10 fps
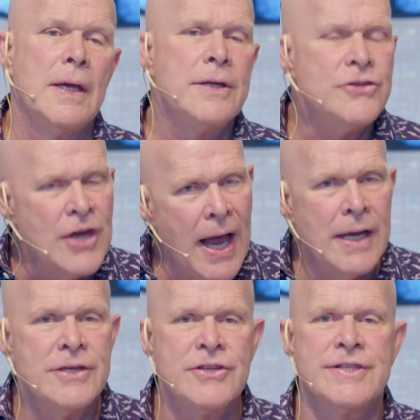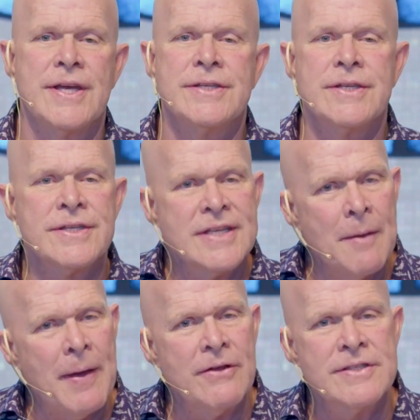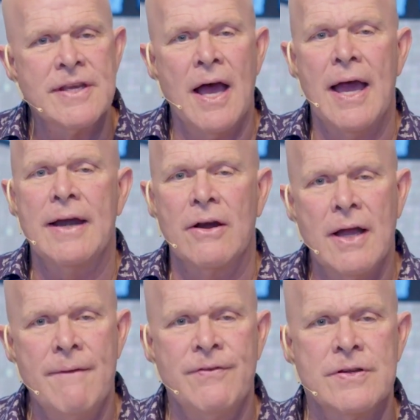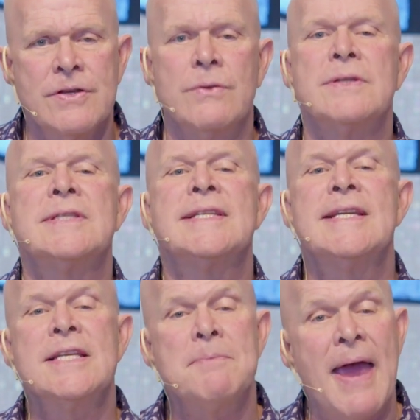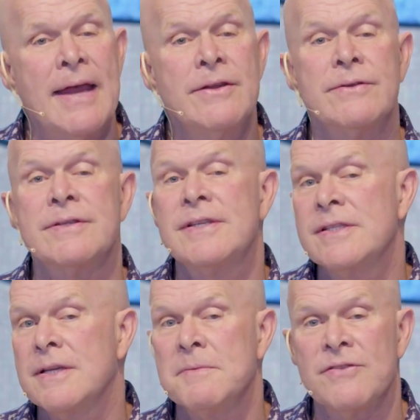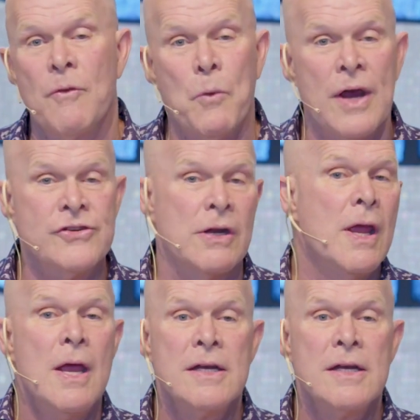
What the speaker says: It challenges us to step outside our comfort zones, to dismantle systems of oppression,